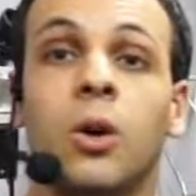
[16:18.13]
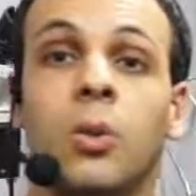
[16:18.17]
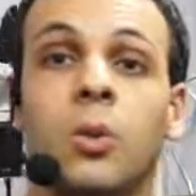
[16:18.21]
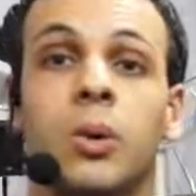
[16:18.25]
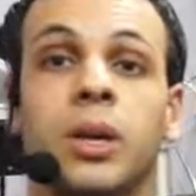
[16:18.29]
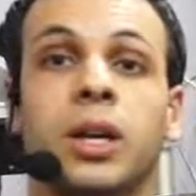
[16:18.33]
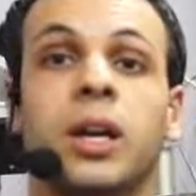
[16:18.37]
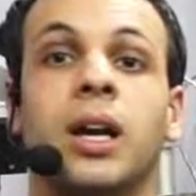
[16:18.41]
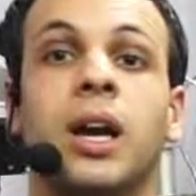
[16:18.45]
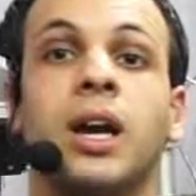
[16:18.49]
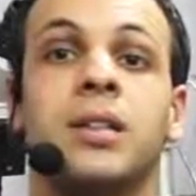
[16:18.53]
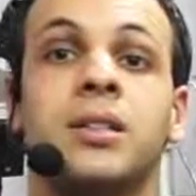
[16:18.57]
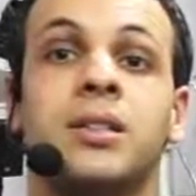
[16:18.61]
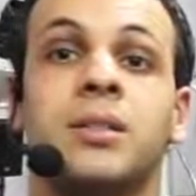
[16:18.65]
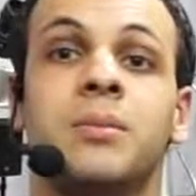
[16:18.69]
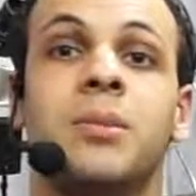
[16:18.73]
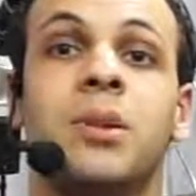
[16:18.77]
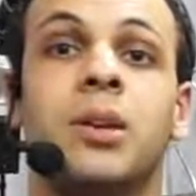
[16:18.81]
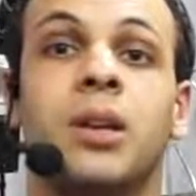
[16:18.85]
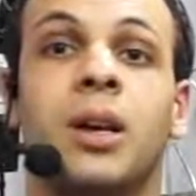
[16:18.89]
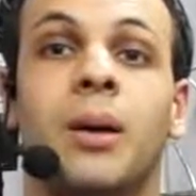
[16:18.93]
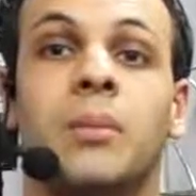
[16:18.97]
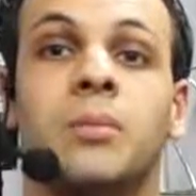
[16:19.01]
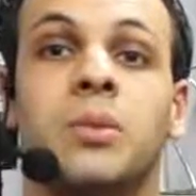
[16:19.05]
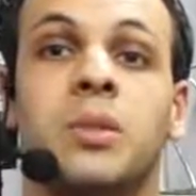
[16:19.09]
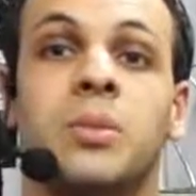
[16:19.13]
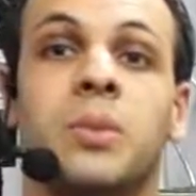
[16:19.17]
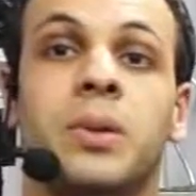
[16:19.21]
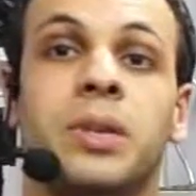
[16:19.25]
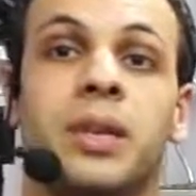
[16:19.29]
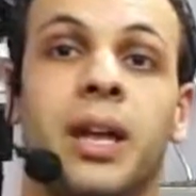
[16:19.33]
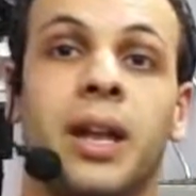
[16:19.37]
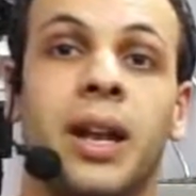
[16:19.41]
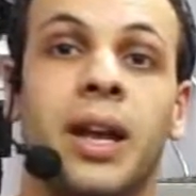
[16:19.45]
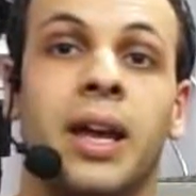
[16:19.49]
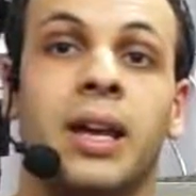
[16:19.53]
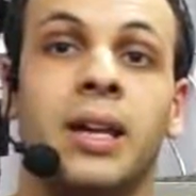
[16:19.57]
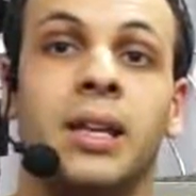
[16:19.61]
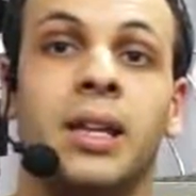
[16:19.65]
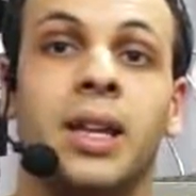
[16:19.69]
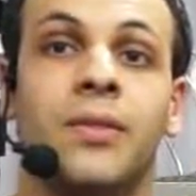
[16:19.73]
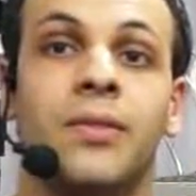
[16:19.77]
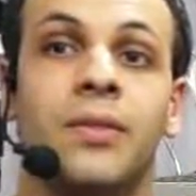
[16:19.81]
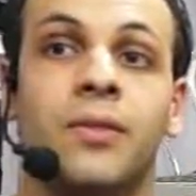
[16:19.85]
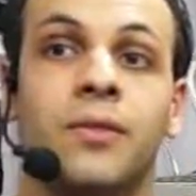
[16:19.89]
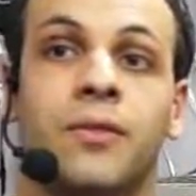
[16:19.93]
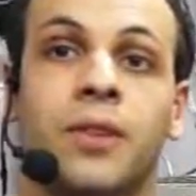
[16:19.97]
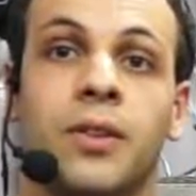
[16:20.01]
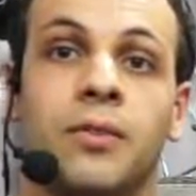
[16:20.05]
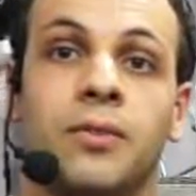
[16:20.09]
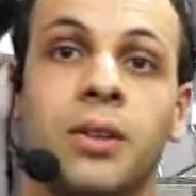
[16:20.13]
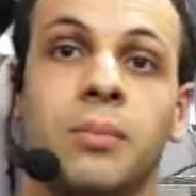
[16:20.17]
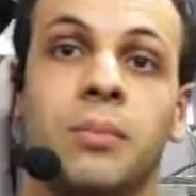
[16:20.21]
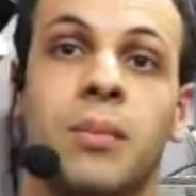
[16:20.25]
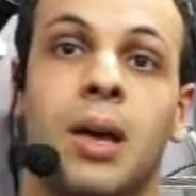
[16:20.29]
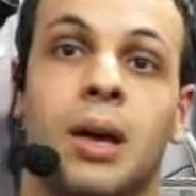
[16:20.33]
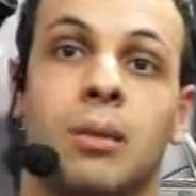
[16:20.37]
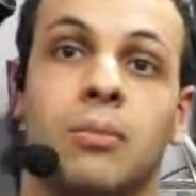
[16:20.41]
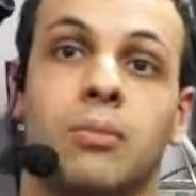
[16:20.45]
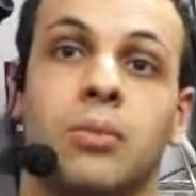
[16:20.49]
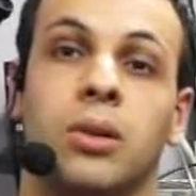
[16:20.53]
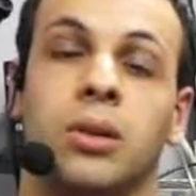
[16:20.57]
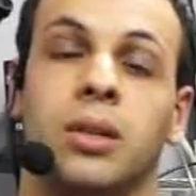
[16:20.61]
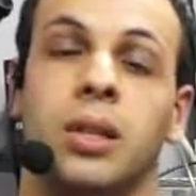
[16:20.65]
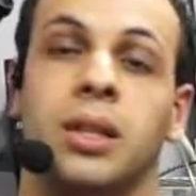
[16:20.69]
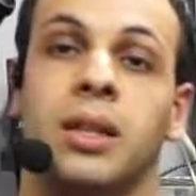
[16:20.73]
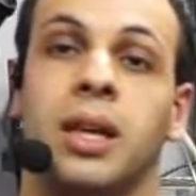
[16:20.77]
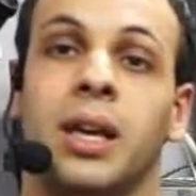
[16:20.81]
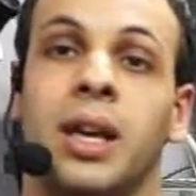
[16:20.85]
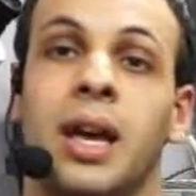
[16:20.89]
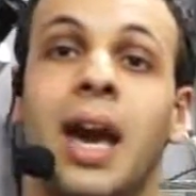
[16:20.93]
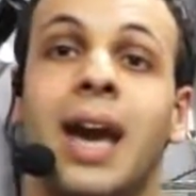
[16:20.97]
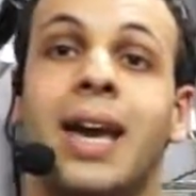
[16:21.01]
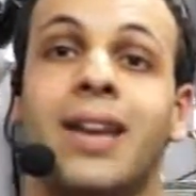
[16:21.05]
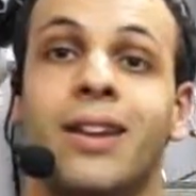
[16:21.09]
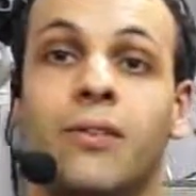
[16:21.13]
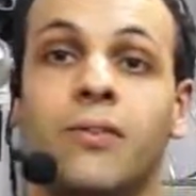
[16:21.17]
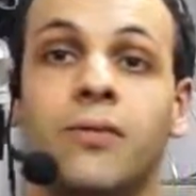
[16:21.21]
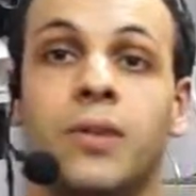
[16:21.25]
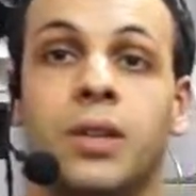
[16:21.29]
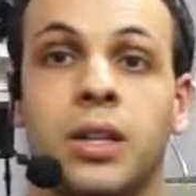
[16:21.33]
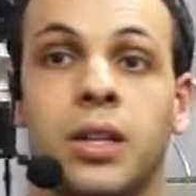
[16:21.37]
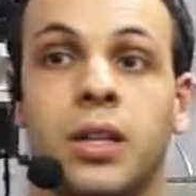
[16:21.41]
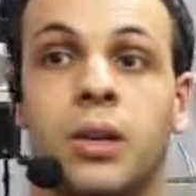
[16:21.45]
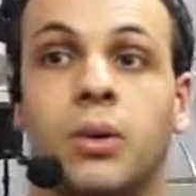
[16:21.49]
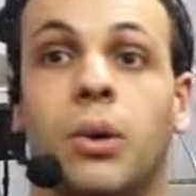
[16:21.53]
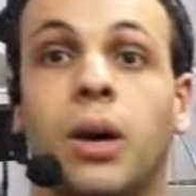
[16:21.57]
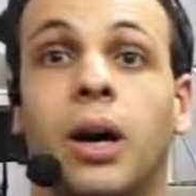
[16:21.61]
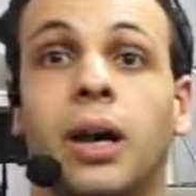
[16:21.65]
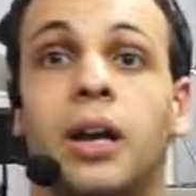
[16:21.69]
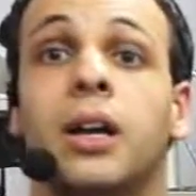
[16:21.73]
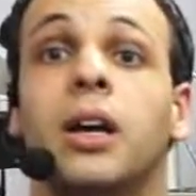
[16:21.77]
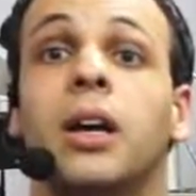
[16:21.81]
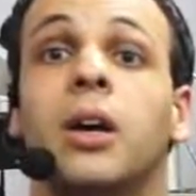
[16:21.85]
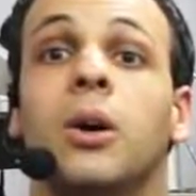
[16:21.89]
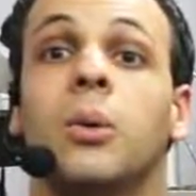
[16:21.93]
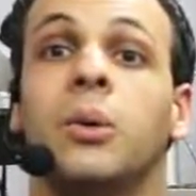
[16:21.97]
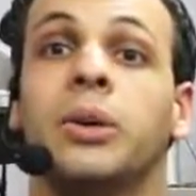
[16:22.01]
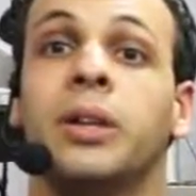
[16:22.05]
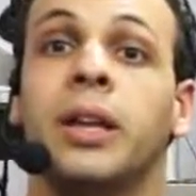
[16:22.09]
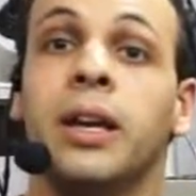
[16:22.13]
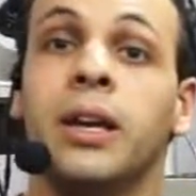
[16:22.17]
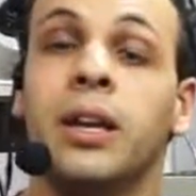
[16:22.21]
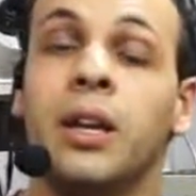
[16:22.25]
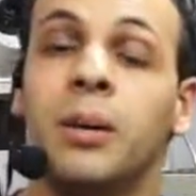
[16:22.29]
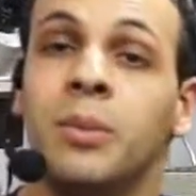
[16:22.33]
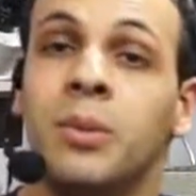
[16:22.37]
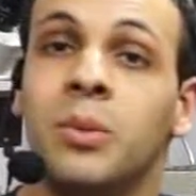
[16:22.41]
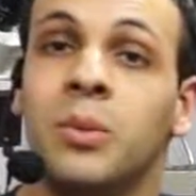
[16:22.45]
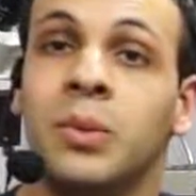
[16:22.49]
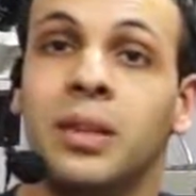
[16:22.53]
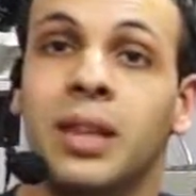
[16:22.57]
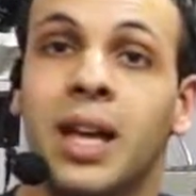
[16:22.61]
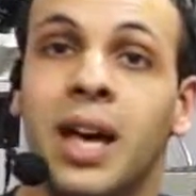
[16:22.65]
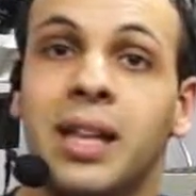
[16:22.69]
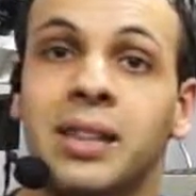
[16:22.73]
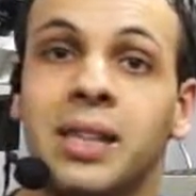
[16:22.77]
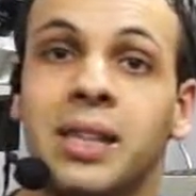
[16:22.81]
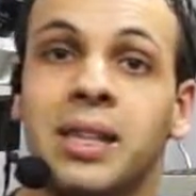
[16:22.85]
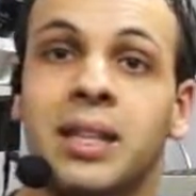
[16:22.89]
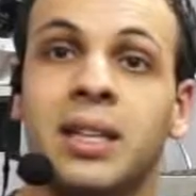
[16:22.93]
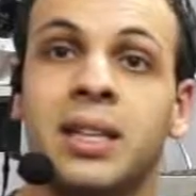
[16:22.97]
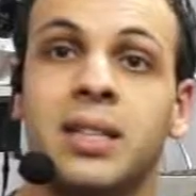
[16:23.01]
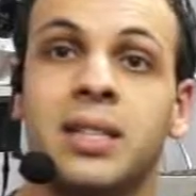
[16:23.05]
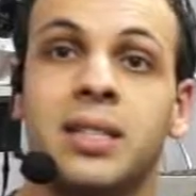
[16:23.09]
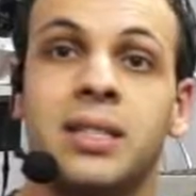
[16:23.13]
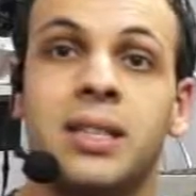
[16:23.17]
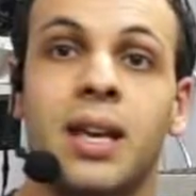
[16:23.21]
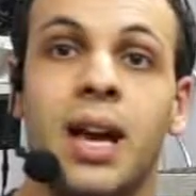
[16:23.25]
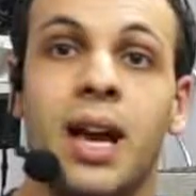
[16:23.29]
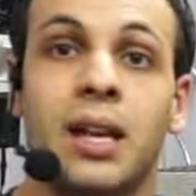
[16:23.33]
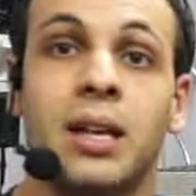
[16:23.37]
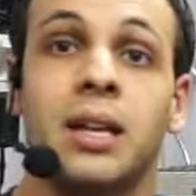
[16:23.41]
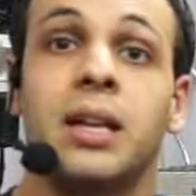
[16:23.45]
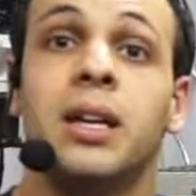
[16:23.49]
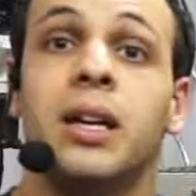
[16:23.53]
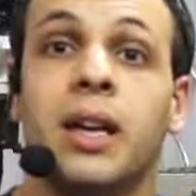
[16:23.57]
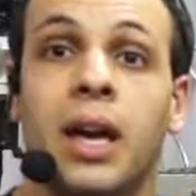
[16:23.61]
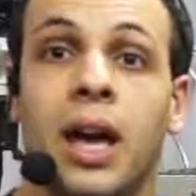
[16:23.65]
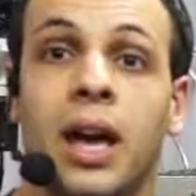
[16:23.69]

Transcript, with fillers: When a customer comes in with that A1150 MacBook that they edit video on, when they come in with that thing and it's dead,